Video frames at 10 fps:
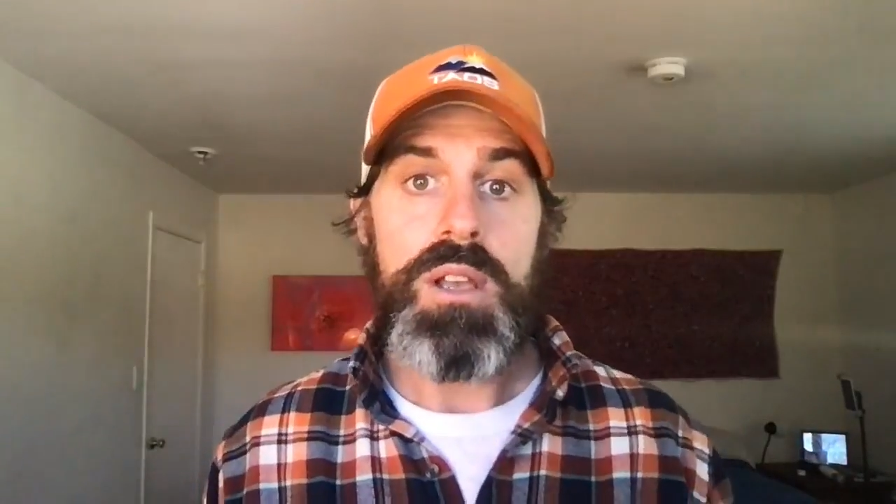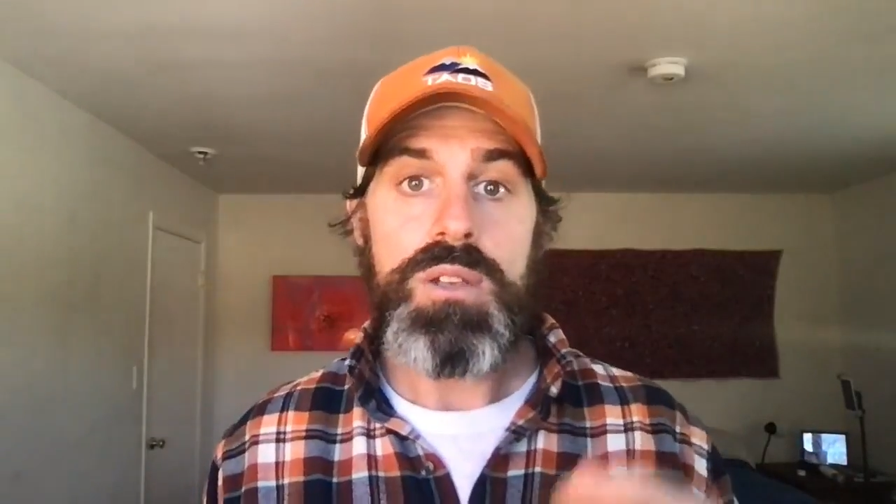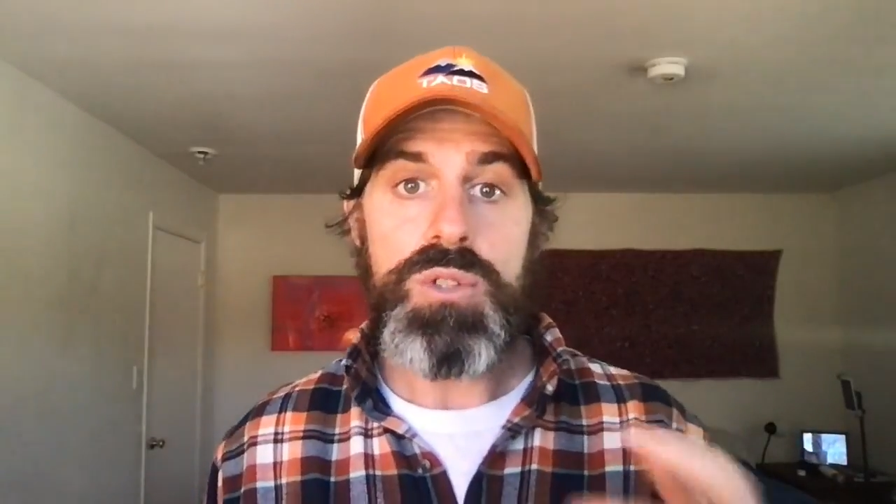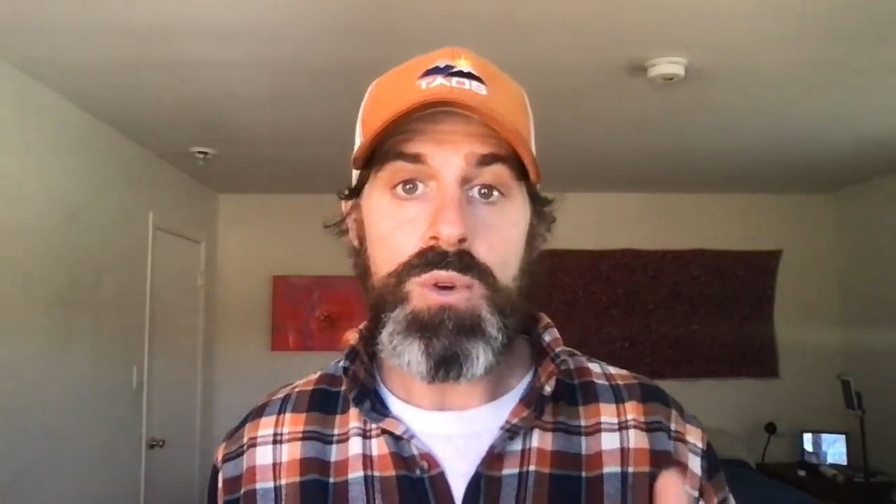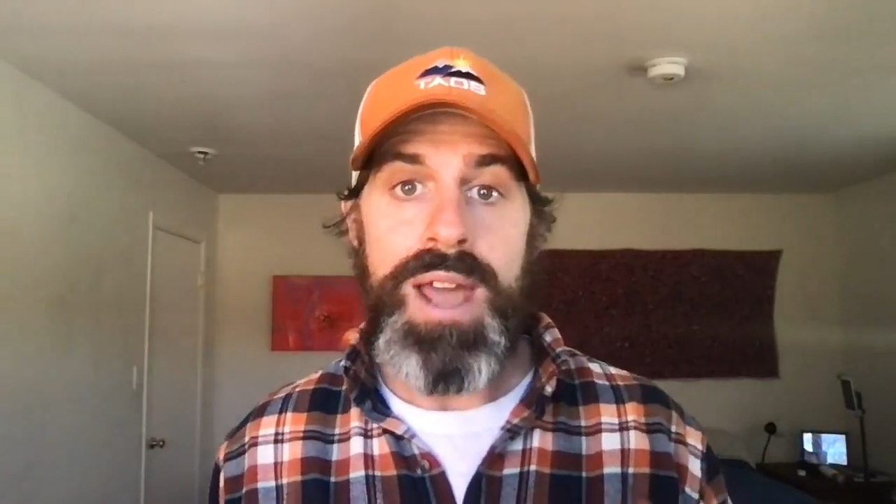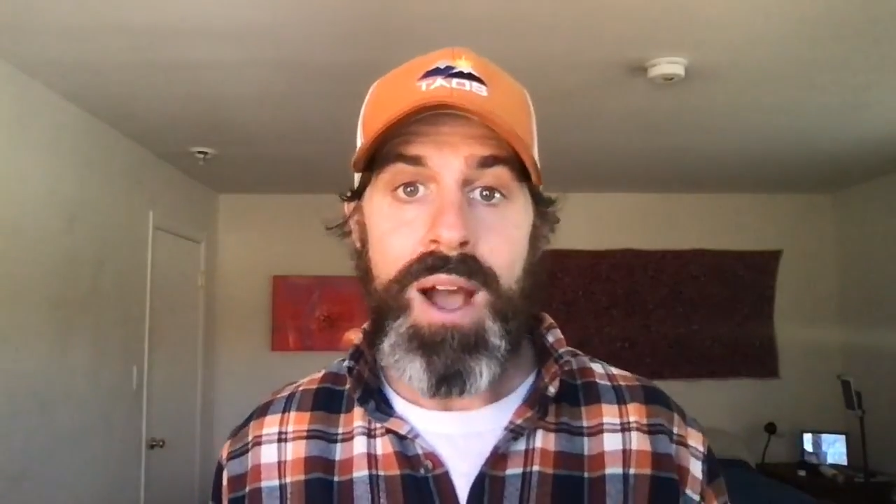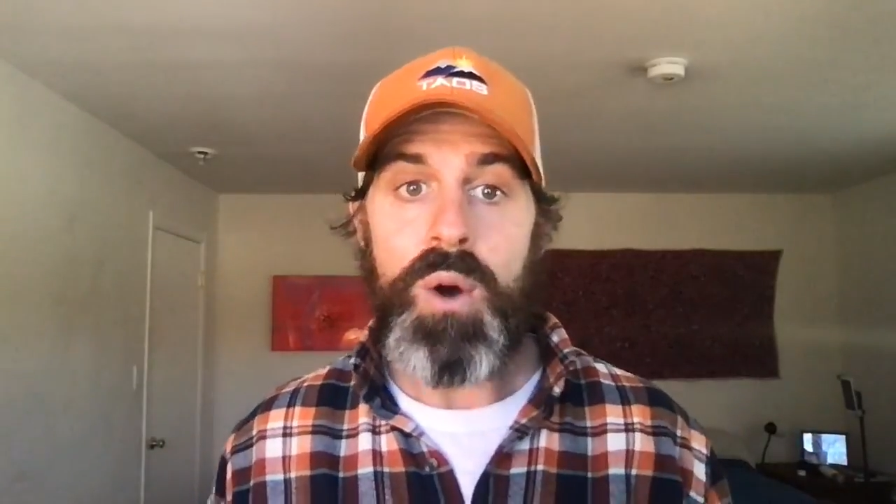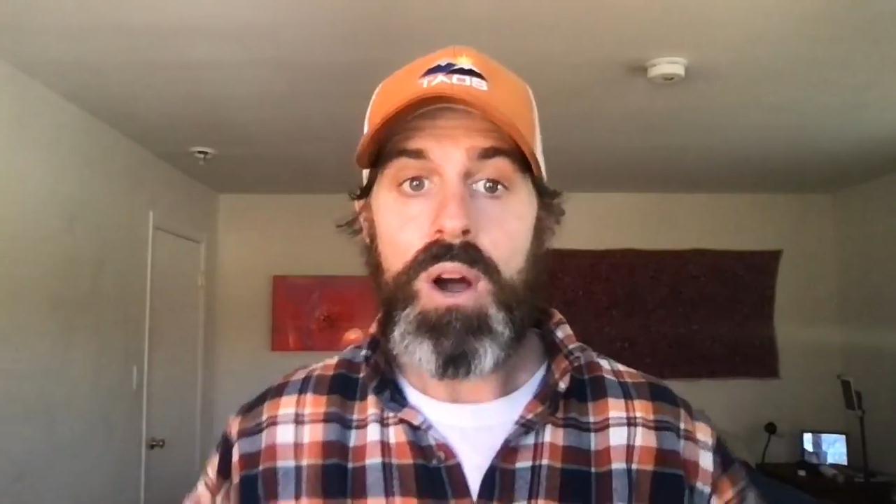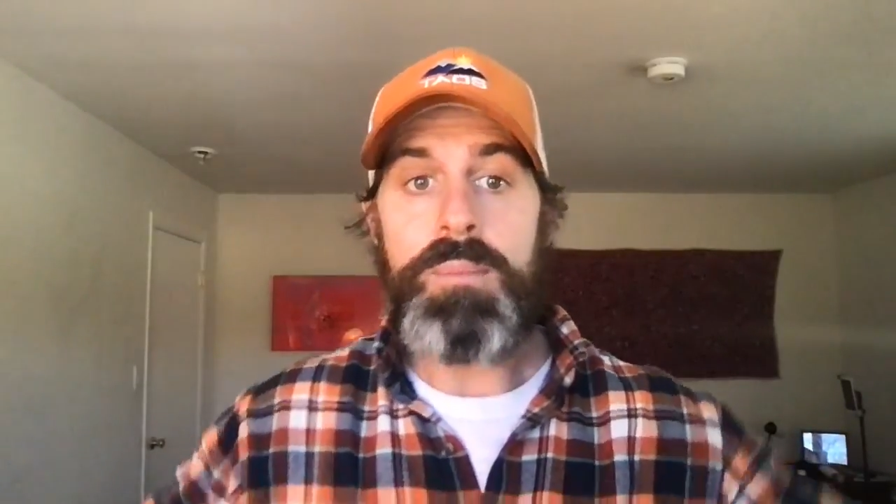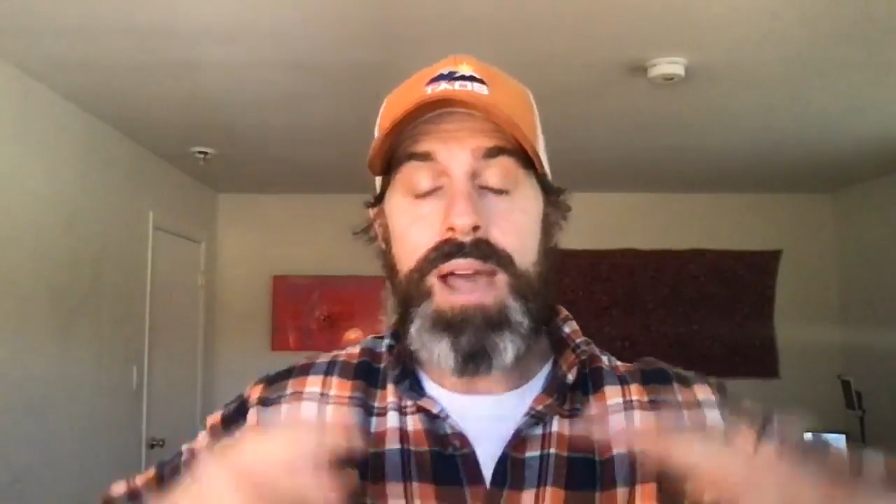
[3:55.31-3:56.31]
So
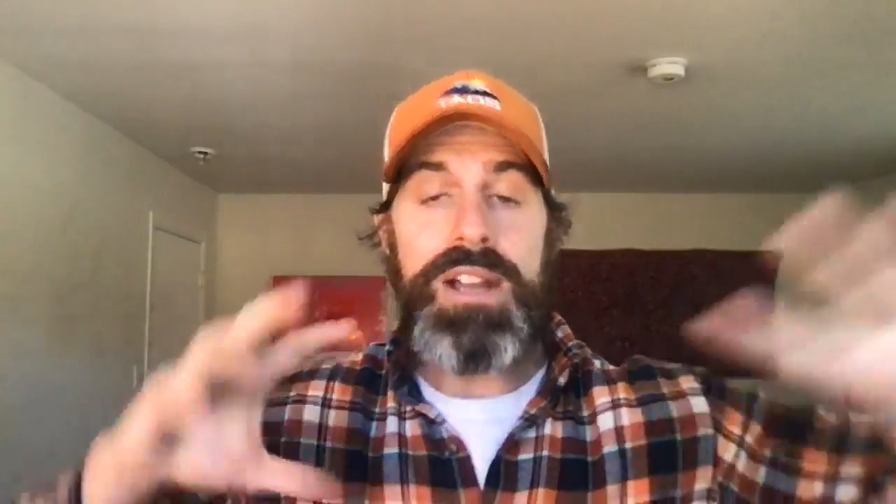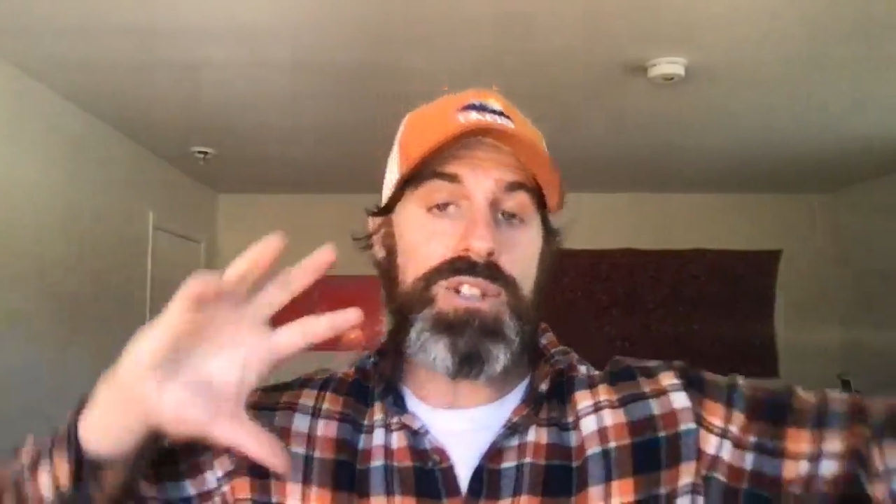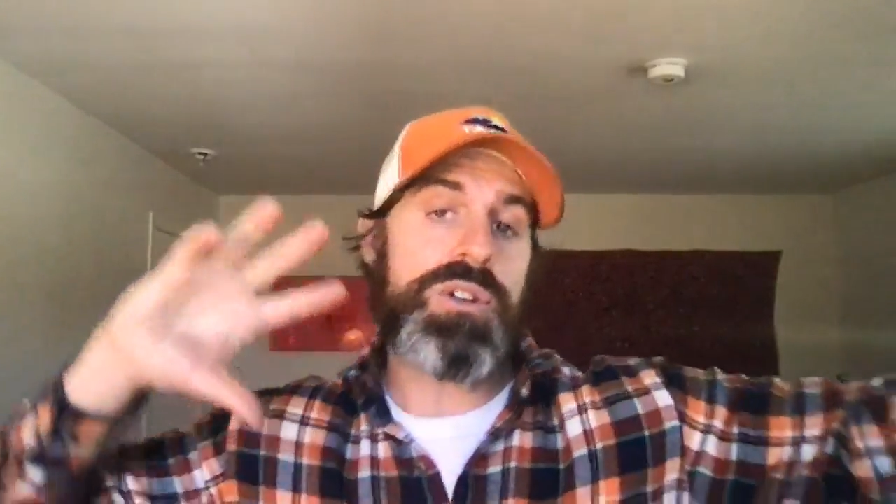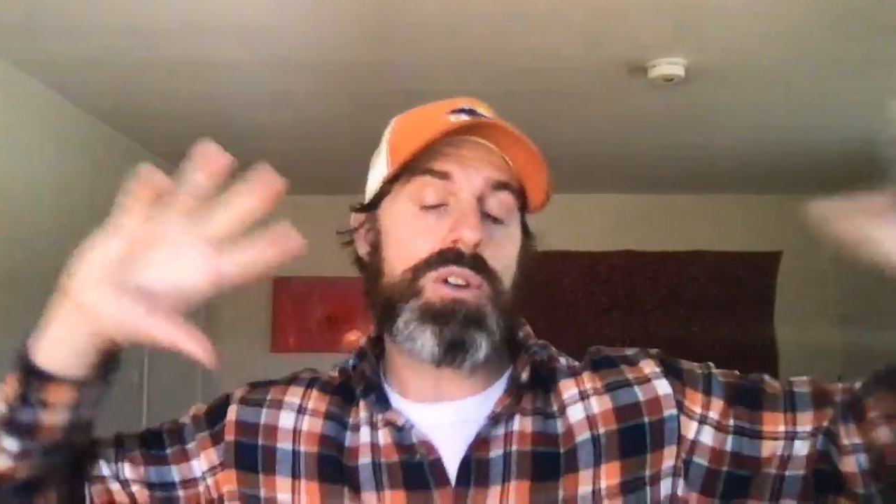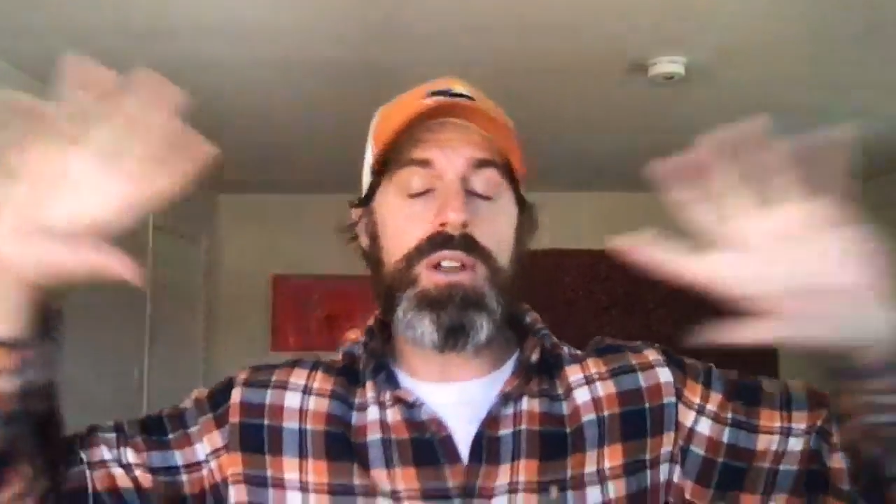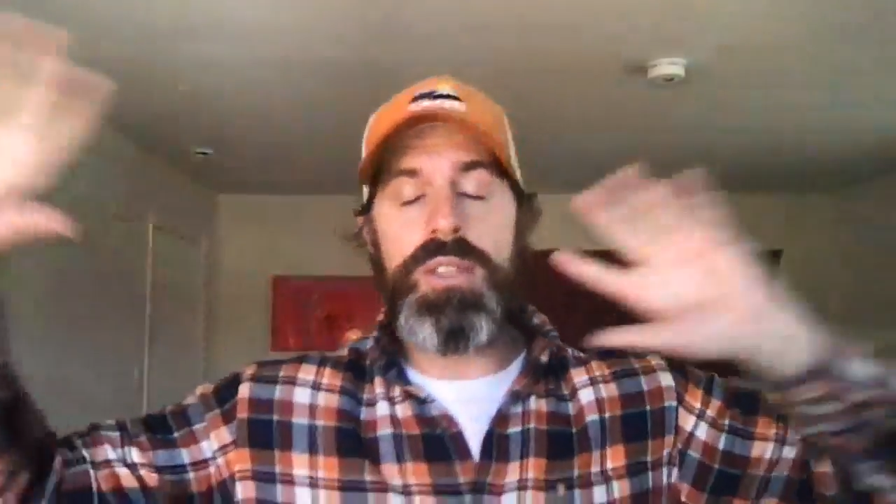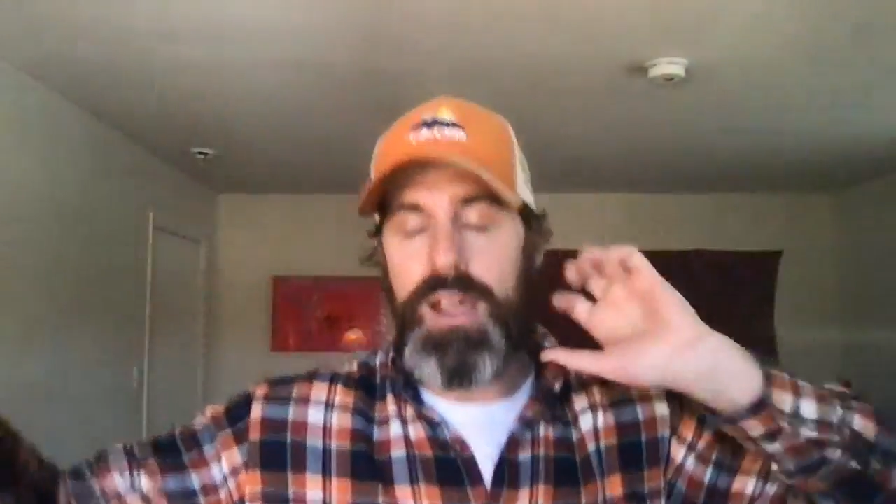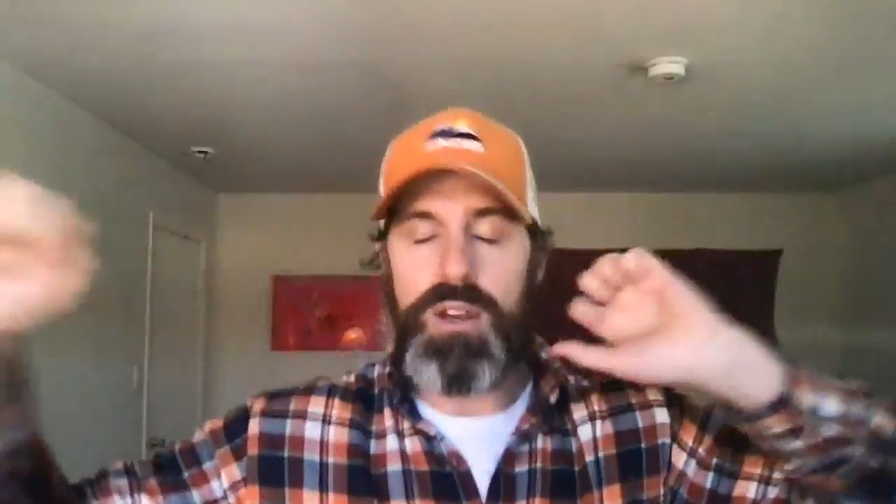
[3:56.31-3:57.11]
now imagine you're in that,